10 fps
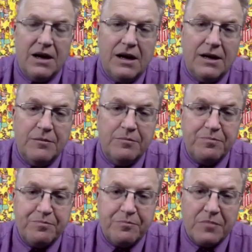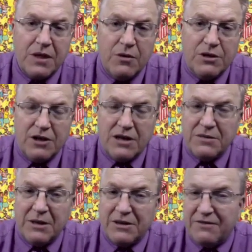Um, we talked
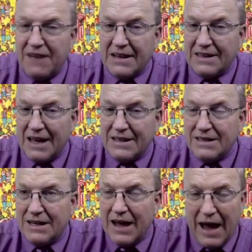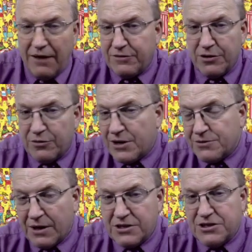about the fact that after the
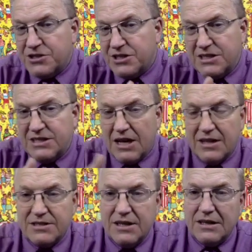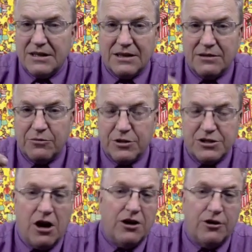resurrection, Jesus was
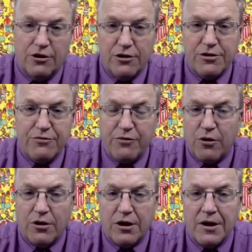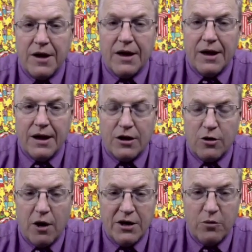on earth for uh,
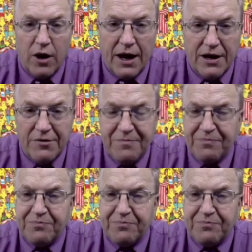quite a while,